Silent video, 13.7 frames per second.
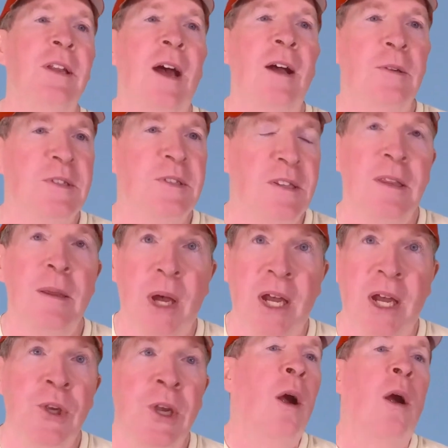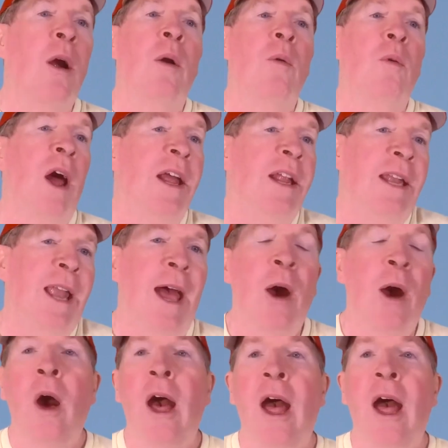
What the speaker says: in the budget right now,